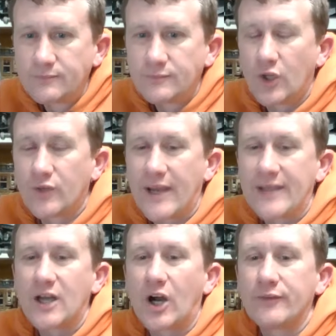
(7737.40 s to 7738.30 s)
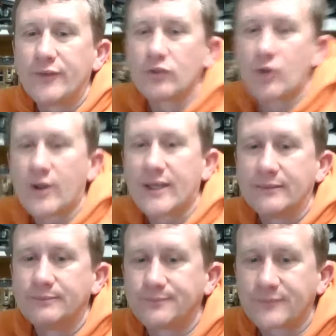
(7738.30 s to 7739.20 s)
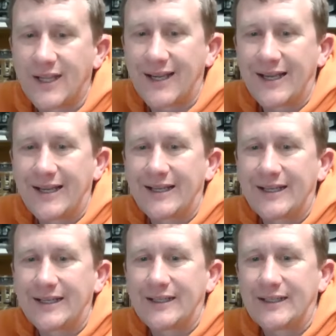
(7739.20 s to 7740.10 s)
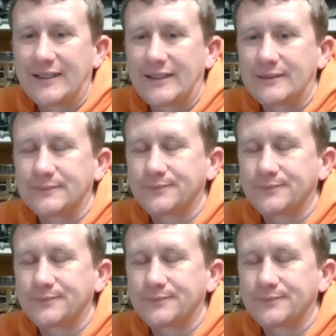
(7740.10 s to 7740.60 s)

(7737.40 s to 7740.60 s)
Oh, you've gained height for your rocket. Ah.